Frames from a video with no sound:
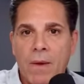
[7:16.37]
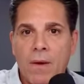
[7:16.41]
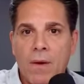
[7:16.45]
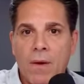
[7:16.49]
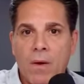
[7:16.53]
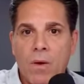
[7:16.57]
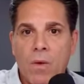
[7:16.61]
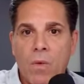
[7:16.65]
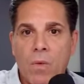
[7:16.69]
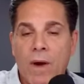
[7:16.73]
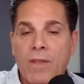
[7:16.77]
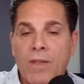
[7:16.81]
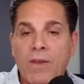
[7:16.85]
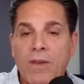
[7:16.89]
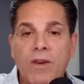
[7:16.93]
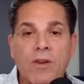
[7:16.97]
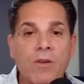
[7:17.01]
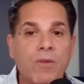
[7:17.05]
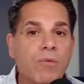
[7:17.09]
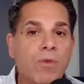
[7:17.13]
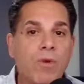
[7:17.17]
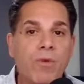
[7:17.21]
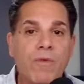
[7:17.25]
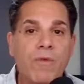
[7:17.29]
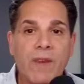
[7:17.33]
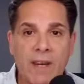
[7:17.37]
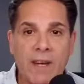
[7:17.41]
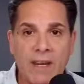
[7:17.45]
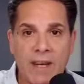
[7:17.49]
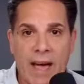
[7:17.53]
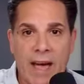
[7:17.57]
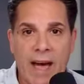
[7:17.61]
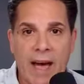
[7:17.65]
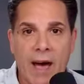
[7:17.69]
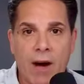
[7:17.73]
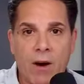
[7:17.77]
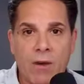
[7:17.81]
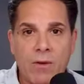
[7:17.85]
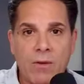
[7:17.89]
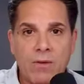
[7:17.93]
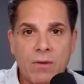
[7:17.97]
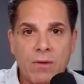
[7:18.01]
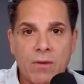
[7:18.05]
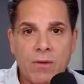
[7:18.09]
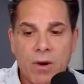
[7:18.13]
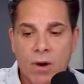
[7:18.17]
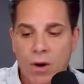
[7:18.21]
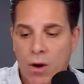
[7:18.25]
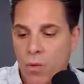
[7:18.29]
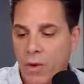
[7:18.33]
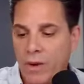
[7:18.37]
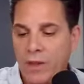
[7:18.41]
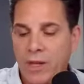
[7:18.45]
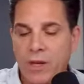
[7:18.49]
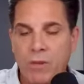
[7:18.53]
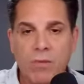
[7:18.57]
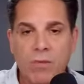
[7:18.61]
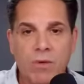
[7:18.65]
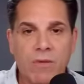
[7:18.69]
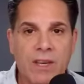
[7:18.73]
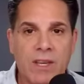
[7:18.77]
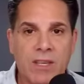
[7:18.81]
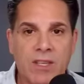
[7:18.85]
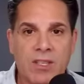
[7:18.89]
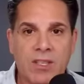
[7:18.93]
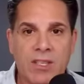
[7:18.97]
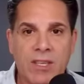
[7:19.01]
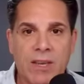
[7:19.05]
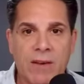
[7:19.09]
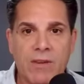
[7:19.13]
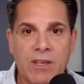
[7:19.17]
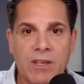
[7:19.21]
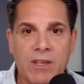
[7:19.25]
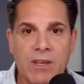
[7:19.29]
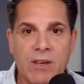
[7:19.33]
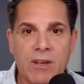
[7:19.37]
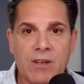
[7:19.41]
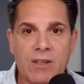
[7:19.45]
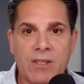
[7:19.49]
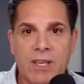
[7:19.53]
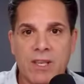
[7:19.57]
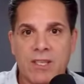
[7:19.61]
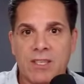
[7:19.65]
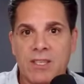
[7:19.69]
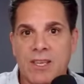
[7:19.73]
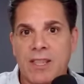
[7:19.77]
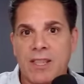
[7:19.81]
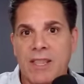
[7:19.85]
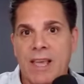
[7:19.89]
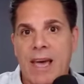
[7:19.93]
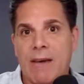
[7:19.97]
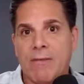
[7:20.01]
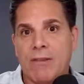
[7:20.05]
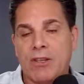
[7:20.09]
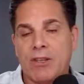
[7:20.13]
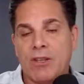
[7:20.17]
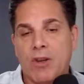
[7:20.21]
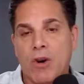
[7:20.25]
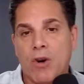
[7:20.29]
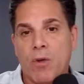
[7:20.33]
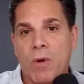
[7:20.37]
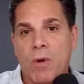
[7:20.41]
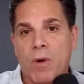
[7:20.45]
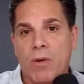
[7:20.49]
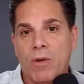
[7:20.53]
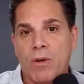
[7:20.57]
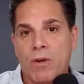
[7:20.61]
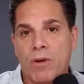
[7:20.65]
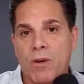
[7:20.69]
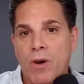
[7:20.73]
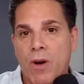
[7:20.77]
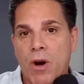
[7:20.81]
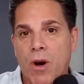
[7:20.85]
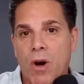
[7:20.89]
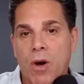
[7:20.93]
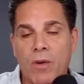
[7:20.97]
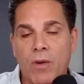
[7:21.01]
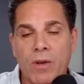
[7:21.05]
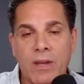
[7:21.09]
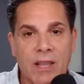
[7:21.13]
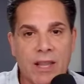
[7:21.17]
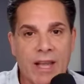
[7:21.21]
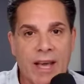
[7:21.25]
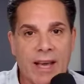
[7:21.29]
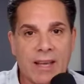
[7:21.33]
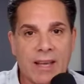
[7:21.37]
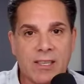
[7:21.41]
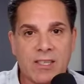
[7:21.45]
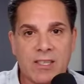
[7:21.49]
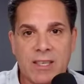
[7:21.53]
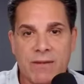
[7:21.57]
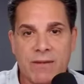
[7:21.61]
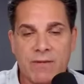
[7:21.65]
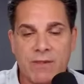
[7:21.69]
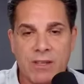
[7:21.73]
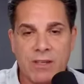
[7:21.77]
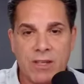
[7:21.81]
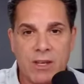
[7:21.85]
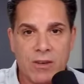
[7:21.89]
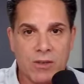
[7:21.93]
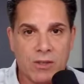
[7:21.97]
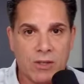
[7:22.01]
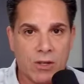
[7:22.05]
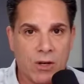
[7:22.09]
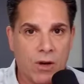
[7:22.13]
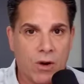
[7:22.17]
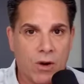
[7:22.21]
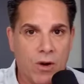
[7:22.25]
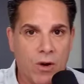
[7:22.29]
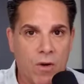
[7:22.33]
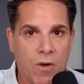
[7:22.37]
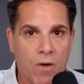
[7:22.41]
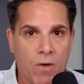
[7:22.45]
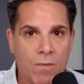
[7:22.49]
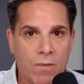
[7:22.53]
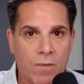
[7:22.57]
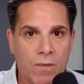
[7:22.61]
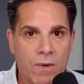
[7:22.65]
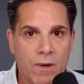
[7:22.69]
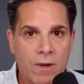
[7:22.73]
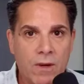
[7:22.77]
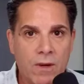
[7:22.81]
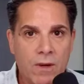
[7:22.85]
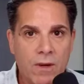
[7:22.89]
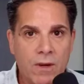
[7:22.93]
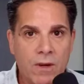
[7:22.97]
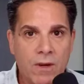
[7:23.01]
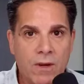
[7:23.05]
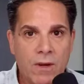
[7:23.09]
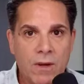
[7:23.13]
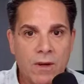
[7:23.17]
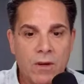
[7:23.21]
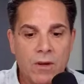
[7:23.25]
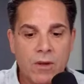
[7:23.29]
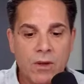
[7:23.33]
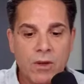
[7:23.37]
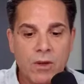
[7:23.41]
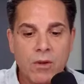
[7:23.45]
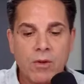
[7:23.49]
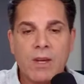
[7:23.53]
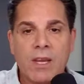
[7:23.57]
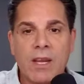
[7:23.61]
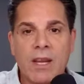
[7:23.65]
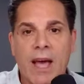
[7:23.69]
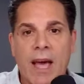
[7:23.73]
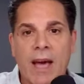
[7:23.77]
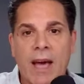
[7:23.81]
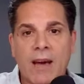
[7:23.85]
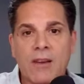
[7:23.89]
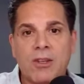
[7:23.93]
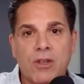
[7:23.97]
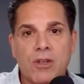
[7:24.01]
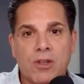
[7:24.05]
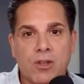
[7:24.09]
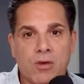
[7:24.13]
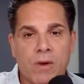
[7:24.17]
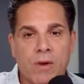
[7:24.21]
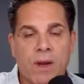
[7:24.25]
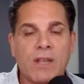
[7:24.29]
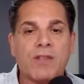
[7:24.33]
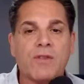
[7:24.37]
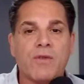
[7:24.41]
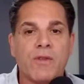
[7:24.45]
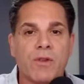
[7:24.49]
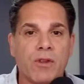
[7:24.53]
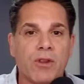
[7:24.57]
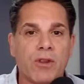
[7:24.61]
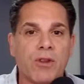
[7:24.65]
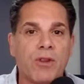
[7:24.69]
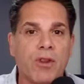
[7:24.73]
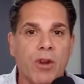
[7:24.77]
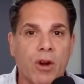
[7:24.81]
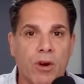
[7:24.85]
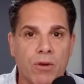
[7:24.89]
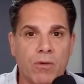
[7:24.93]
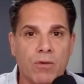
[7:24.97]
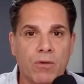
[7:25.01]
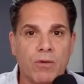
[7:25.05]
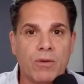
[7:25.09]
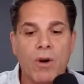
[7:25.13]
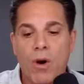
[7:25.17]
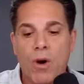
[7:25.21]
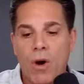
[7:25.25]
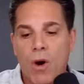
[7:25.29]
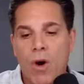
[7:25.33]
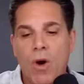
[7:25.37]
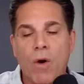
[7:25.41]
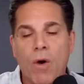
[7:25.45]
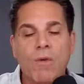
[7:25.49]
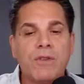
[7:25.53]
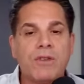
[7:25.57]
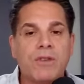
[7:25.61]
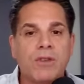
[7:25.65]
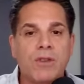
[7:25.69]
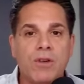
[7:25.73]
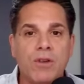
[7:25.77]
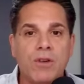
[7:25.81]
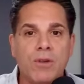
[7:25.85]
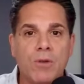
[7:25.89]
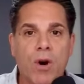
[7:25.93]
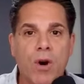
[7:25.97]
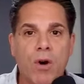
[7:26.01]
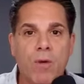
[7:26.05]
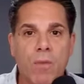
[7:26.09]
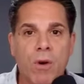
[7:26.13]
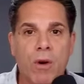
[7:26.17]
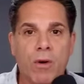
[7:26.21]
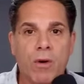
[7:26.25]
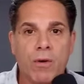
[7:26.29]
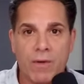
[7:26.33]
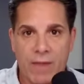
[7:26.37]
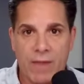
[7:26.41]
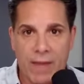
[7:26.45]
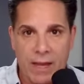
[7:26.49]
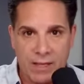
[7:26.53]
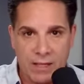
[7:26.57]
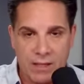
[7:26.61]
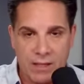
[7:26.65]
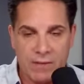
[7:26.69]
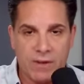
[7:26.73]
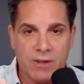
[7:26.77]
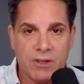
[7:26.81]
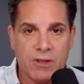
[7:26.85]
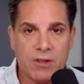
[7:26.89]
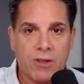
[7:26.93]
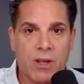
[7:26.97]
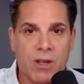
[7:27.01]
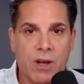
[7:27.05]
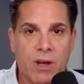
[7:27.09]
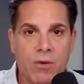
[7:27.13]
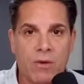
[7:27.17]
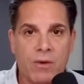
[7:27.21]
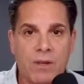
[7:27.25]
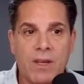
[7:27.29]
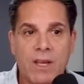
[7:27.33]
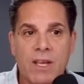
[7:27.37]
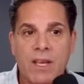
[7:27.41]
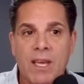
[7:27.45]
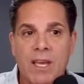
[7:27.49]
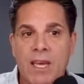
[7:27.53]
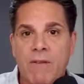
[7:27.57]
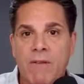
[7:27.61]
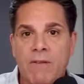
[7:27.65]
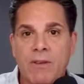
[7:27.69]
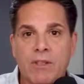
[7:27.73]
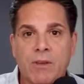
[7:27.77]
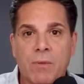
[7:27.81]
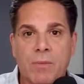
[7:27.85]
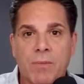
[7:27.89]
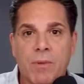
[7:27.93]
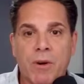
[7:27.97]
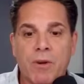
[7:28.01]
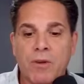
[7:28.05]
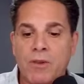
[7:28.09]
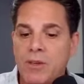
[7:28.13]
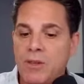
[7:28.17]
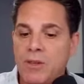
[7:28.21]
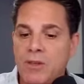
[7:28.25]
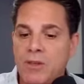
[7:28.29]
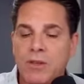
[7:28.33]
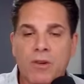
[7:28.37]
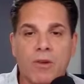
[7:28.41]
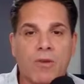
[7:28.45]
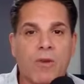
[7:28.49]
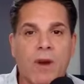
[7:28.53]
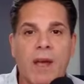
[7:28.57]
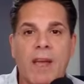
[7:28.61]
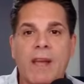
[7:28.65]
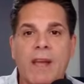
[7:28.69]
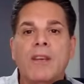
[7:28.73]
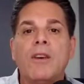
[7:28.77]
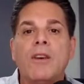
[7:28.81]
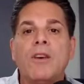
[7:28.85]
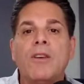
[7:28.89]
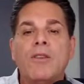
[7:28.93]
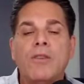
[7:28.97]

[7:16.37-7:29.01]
Whether you're moving now or whether you're moving in 7 years, and they say the average homeowner only lasts 7 years in a home, you can actually transfer the loan over to the new homeowner. That's if it's a loan. If it's a purchase, great.